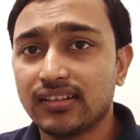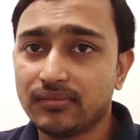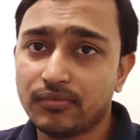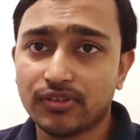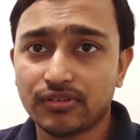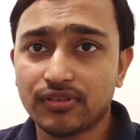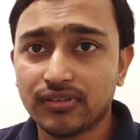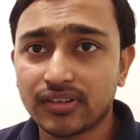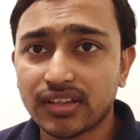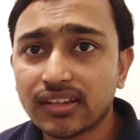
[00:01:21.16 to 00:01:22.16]
protocol.
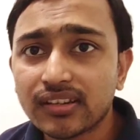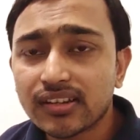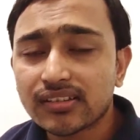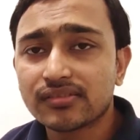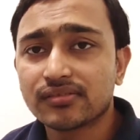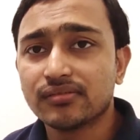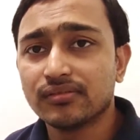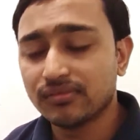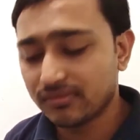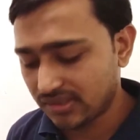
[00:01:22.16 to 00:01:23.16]
Okay,
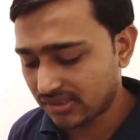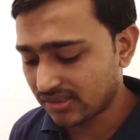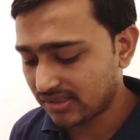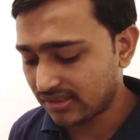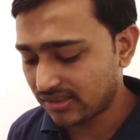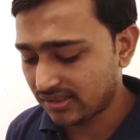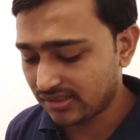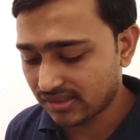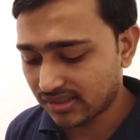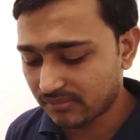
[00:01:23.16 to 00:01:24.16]
so these are
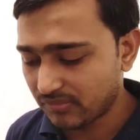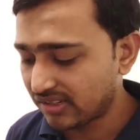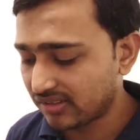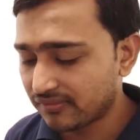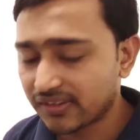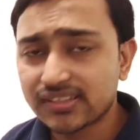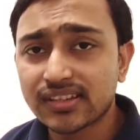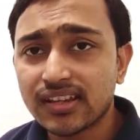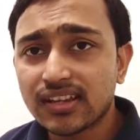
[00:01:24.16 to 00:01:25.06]
the main difference.